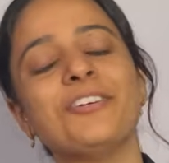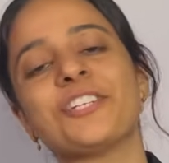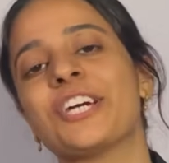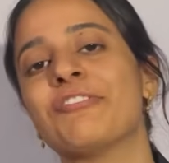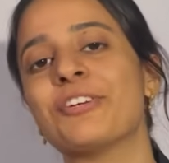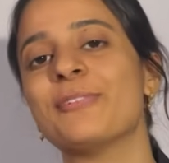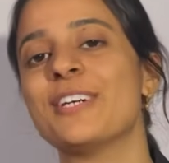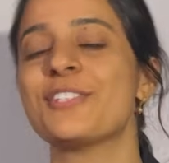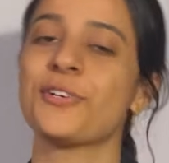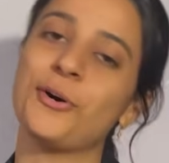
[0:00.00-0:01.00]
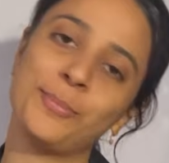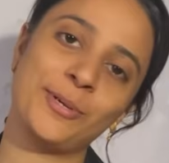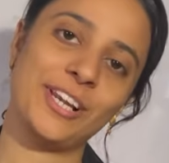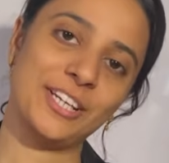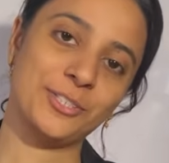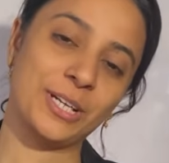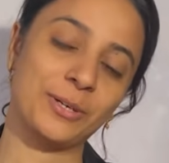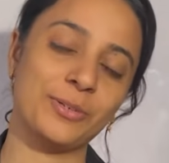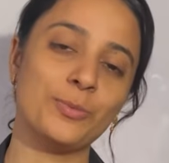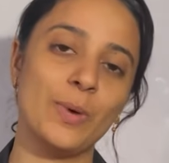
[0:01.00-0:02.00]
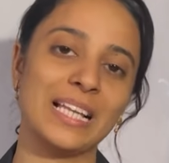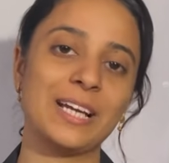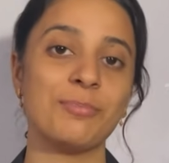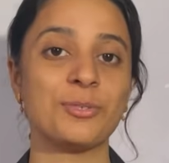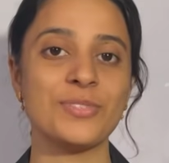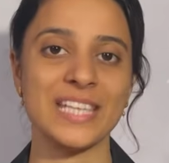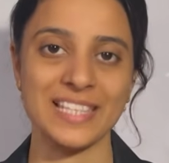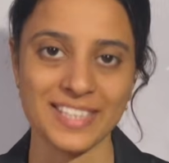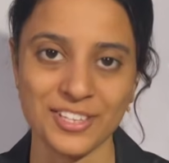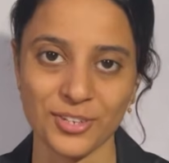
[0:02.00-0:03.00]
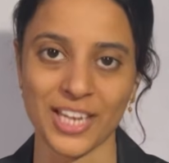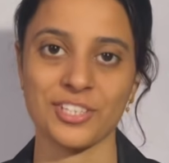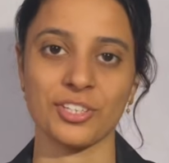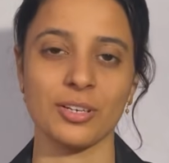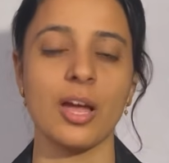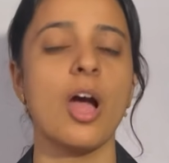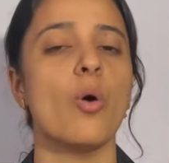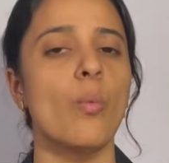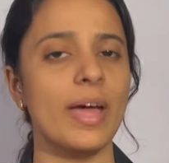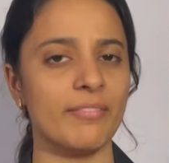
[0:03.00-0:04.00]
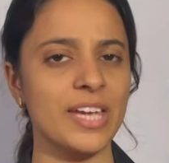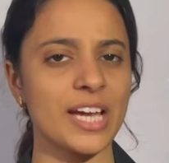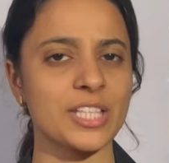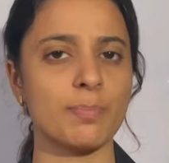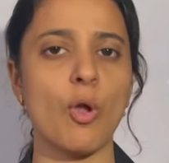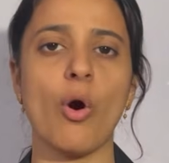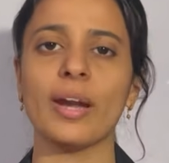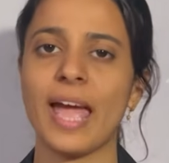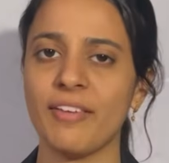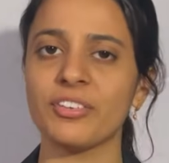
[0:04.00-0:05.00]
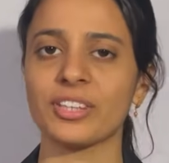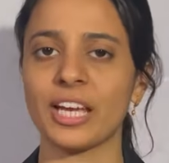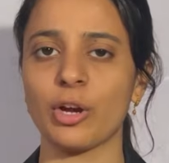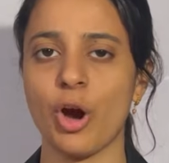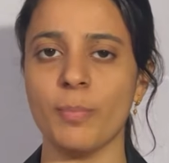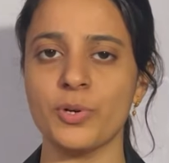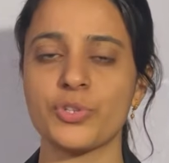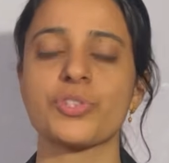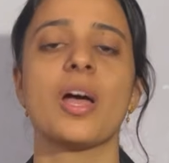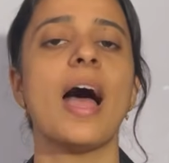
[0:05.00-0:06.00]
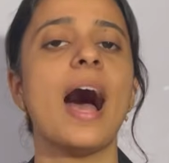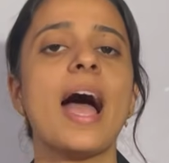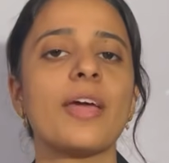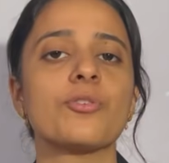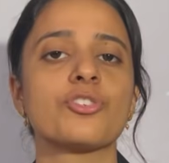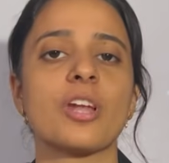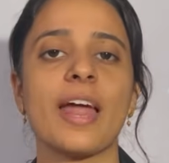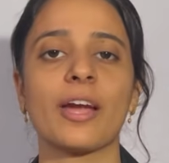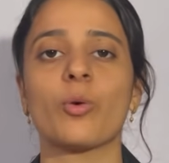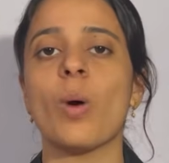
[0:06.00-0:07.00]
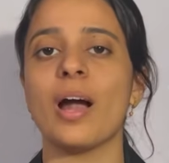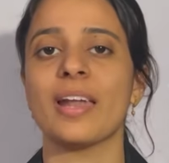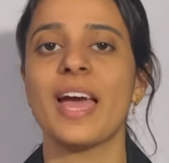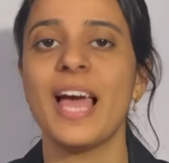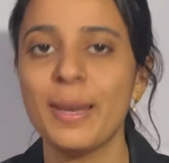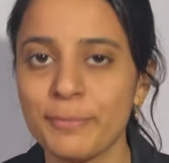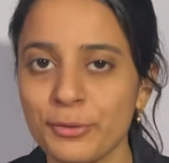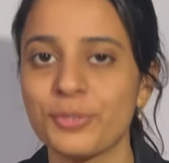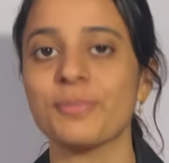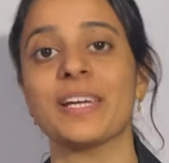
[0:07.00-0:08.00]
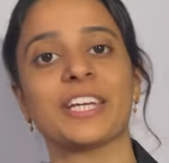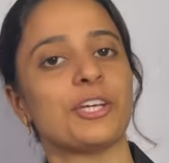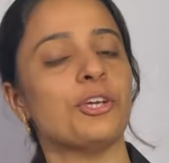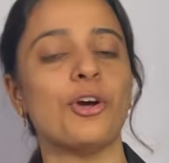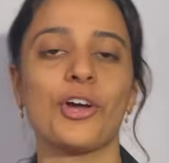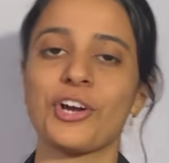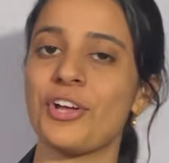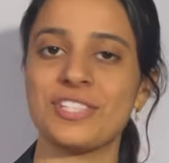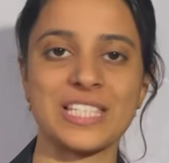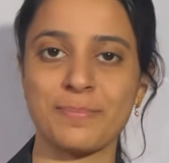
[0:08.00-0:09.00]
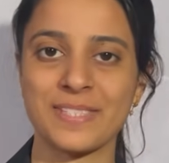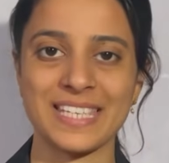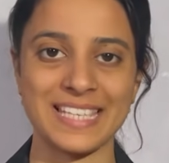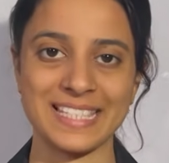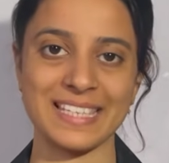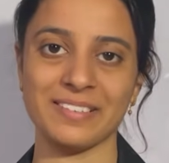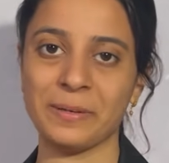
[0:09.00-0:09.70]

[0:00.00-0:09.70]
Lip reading: dear viewers, hope you all are doing good. Welcome to Zenzi Education, where we explore everything commerce. I am Shana Quad, help you to make your concepts easier.